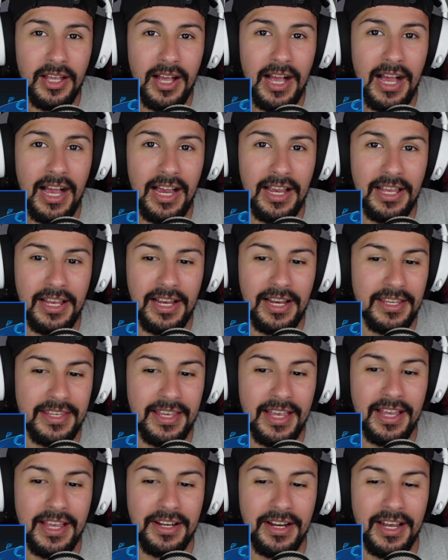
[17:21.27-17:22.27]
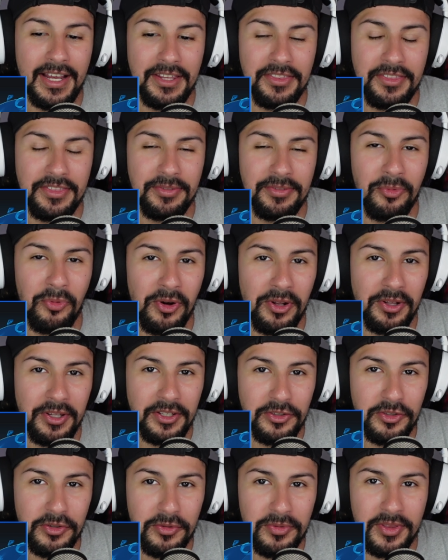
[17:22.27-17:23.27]
I really
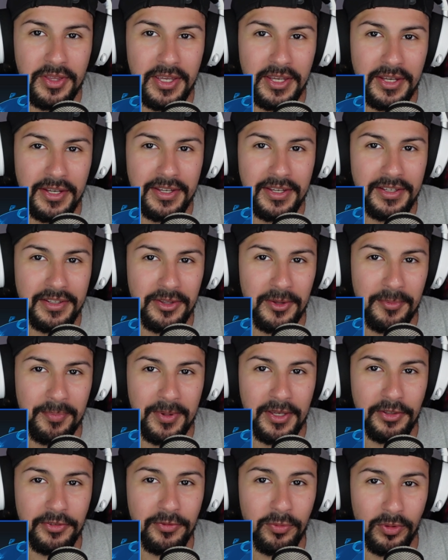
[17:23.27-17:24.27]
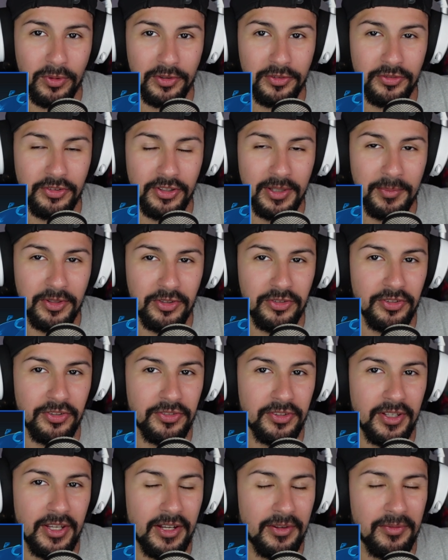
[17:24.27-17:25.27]
do think the PS4 Slim is
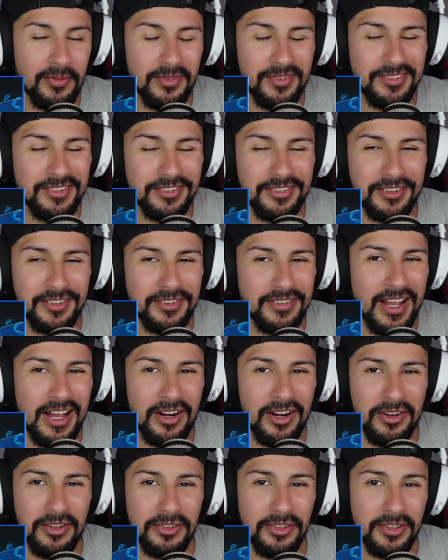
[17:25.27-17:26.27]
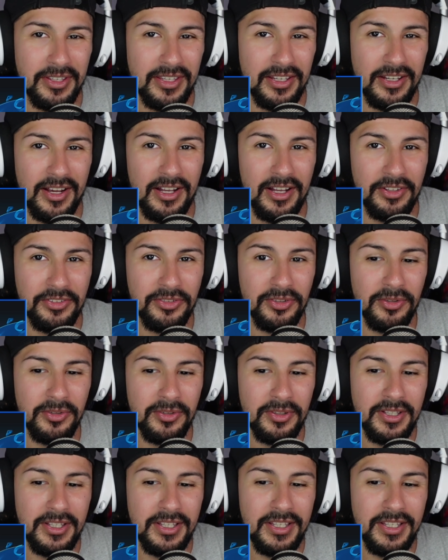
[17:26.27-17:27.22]
just a not good looking console,